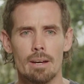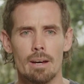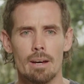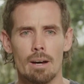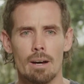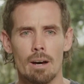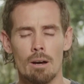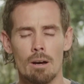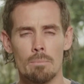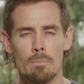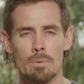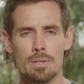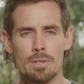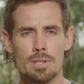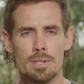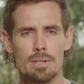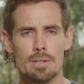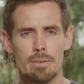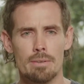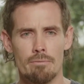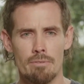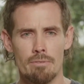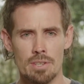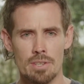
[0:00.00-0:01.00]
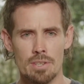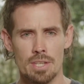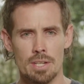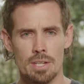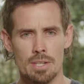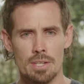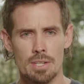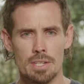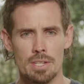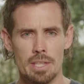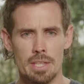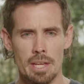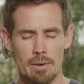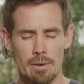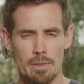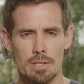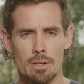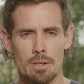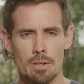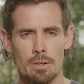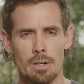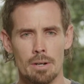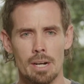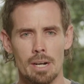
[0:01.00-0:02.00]
homeless visitors there at the
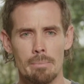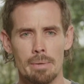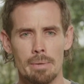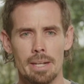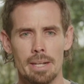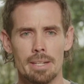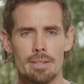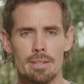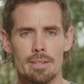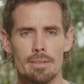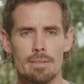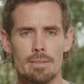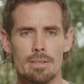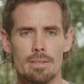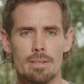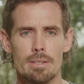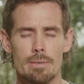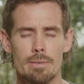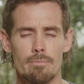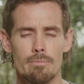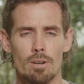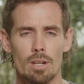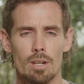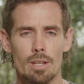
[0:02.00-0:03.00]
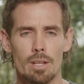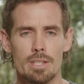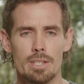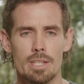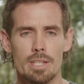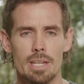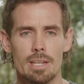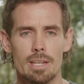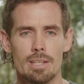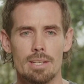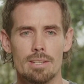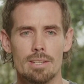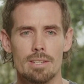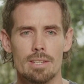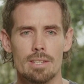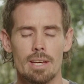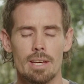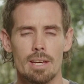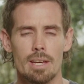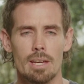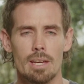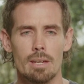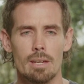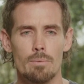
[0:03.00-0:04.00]
time and some volunteers.
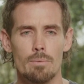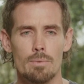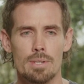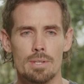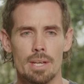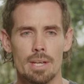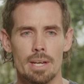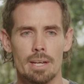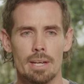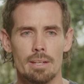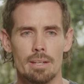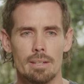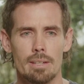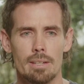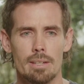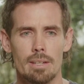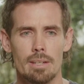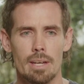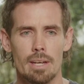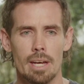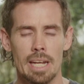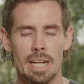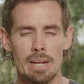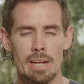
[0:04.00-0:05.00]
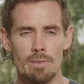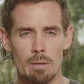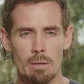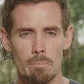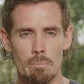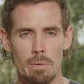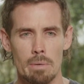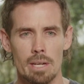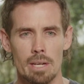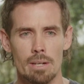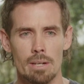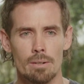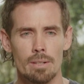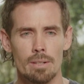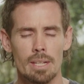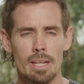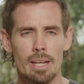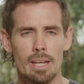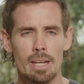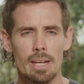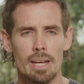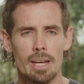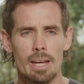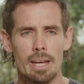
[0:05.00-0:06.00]
It was an evening meal.
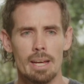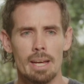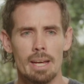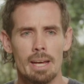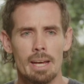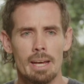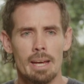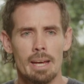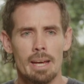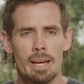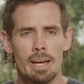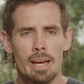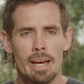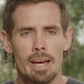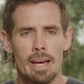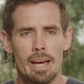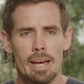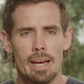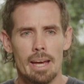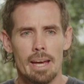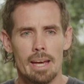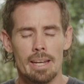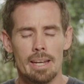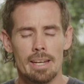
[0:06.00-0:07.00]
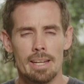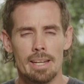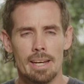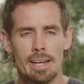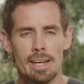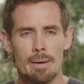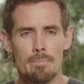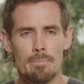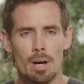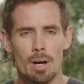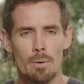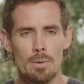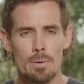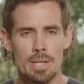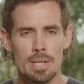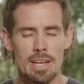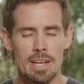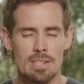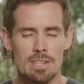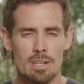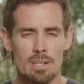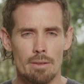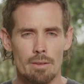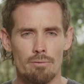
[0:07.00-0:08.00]
And I was
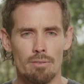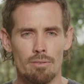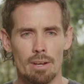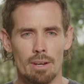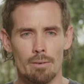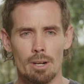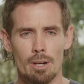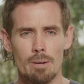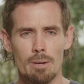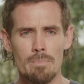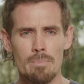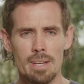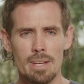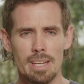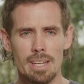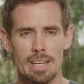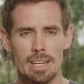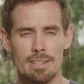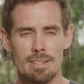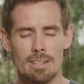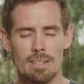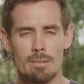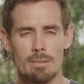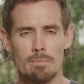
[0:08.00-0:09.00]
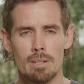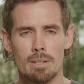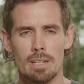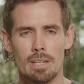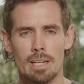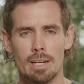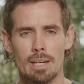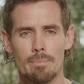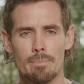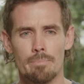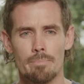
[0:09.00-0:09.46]
asked into the front room, and they said to me,